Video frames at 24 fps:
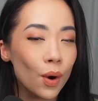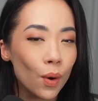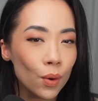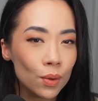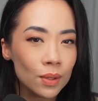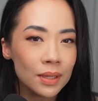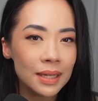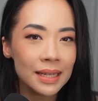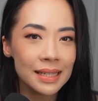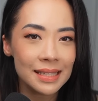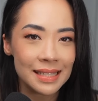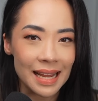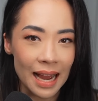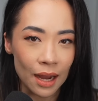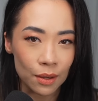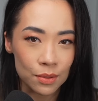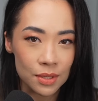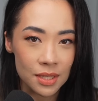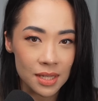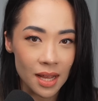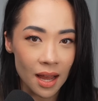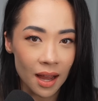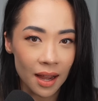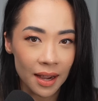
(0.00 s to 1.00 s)
only
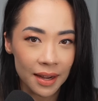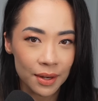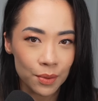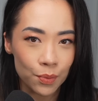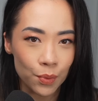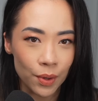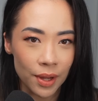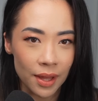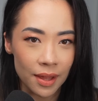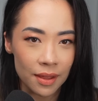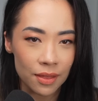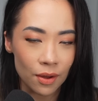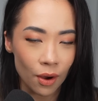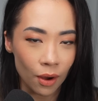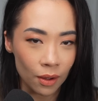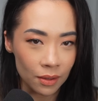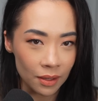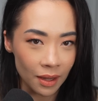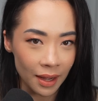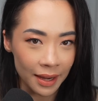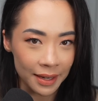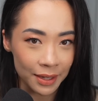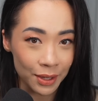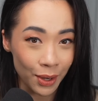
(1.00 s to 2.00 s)
downside with
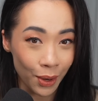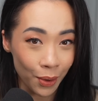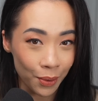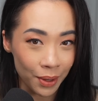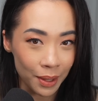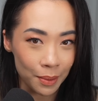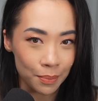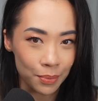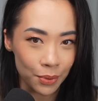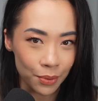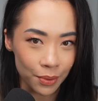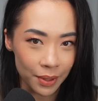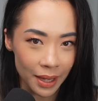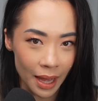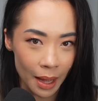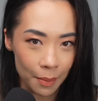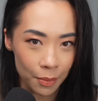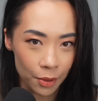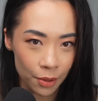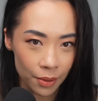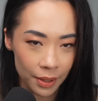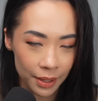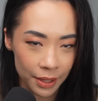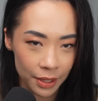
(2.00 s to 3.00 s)
online coding bootcamp
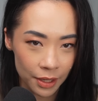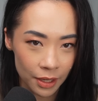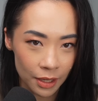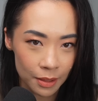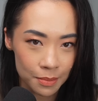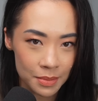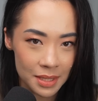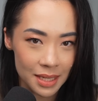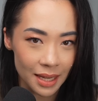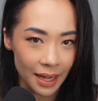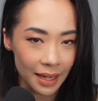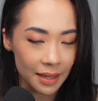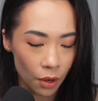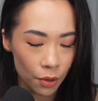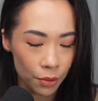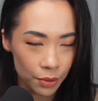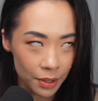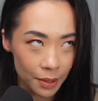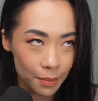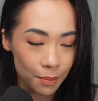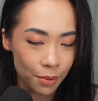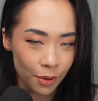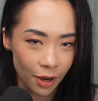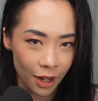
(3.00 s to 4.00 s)
curriculums like Odin
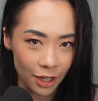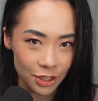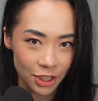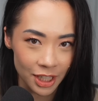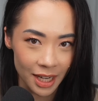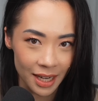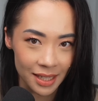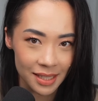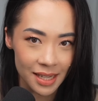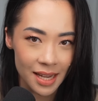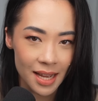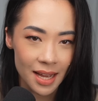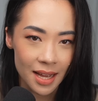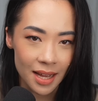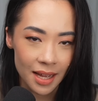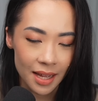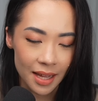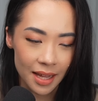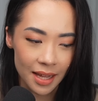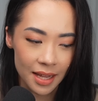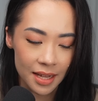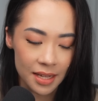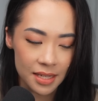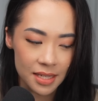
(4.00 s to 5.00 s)
Odin project
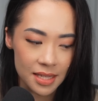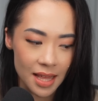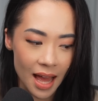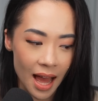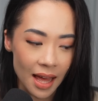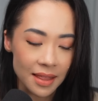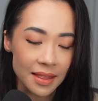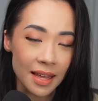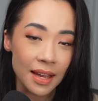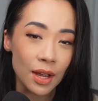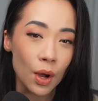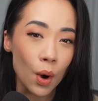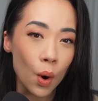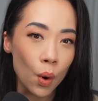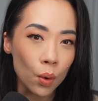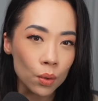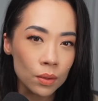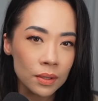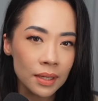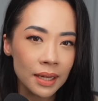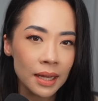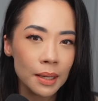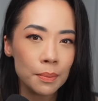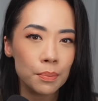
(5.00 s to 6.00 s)
is that they
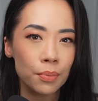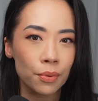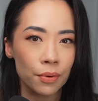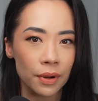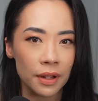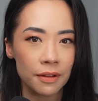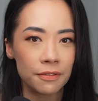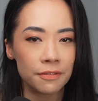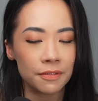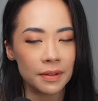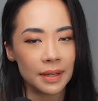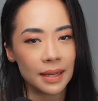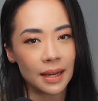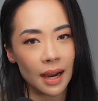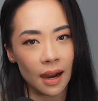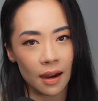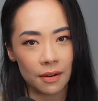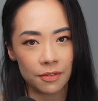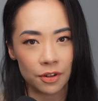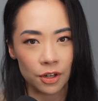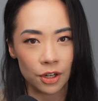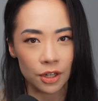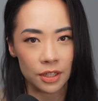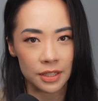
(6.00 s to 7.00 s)
only briefly
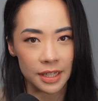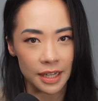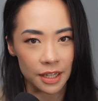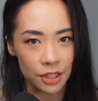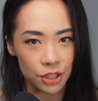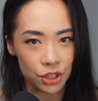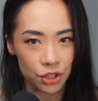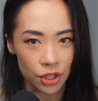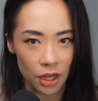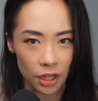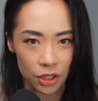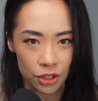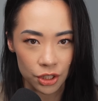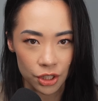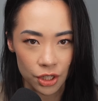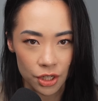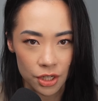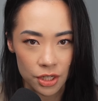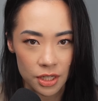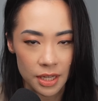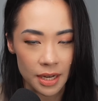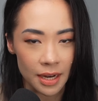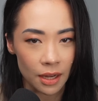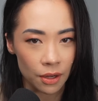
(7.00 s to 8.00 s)
cover data
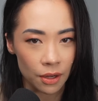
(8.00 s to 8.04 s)
structures and